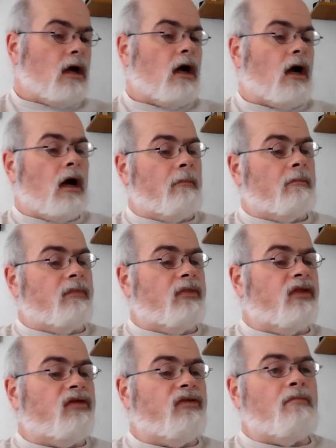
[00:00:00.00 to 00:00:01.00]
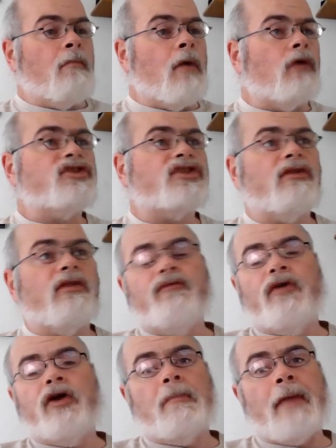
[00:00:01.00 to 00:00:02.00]
Most of
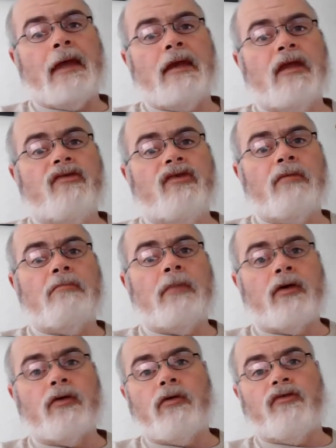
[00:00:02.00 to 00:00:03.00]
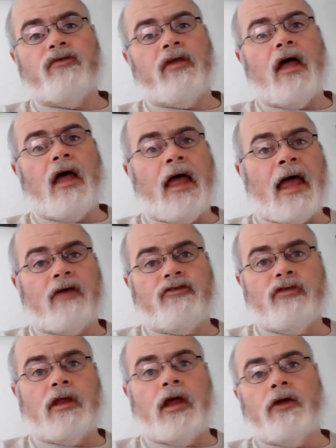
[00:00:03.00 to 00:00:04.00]
the magnesium minerals
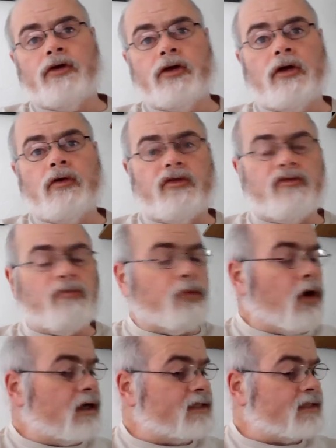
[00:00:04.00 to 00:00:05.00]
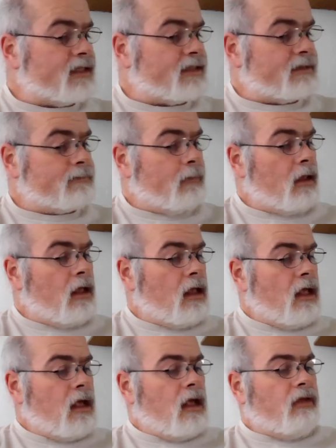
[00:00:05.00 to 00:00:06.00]
actually undergo this process.
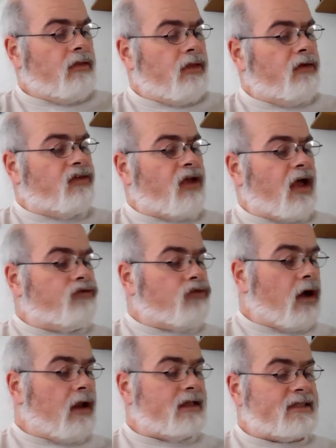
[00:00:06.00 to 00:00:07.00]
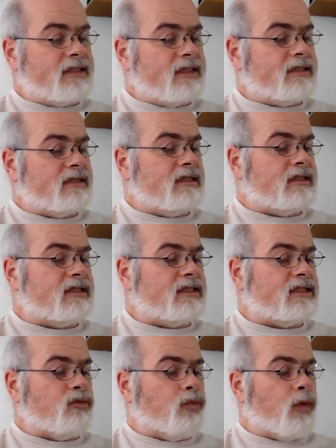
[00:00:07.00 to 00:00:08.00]
When there's hydrolysis,
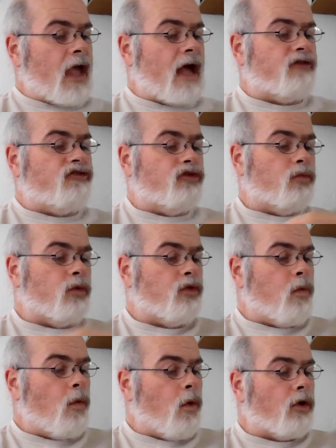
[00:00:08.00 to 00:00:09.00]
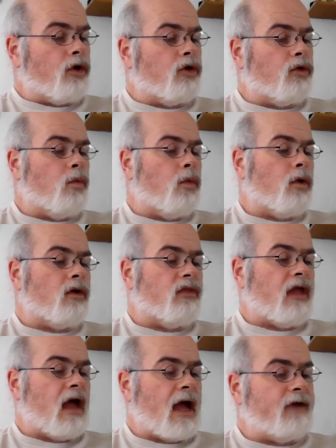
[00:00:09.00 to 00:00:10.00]
this is a reaction with water
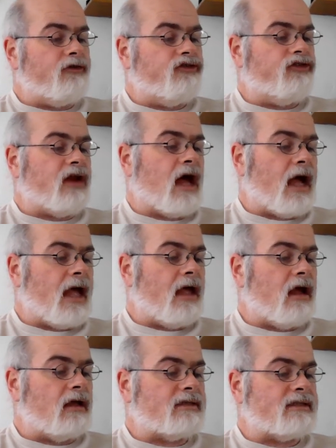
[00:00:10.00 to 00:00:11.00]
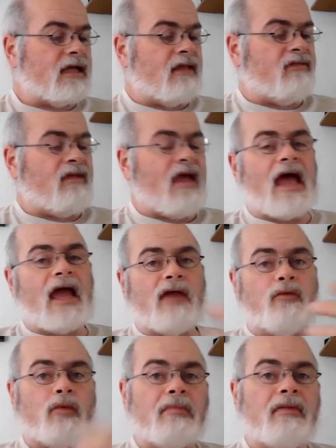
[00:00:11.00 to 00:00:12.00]
where hydrogen ions
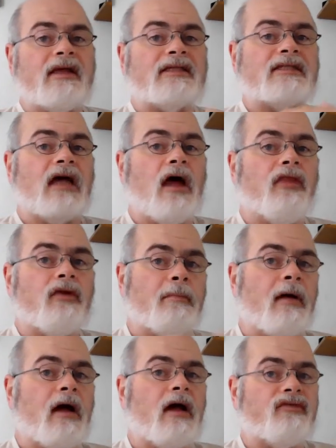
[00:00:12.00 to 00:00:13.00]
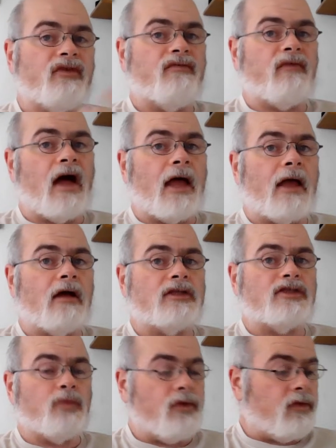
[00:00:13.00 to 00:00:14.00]
attack and replace other positive
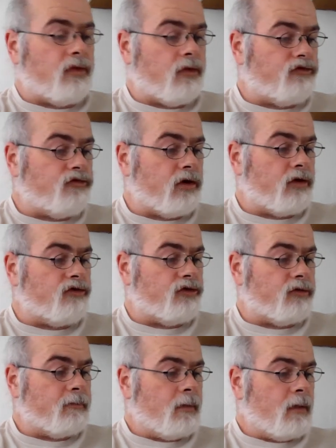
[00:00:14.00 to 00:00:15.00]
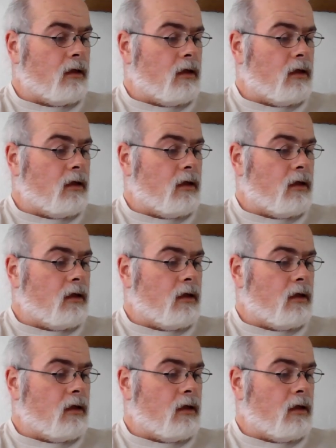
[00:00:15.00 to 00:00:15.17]
ions in the structure.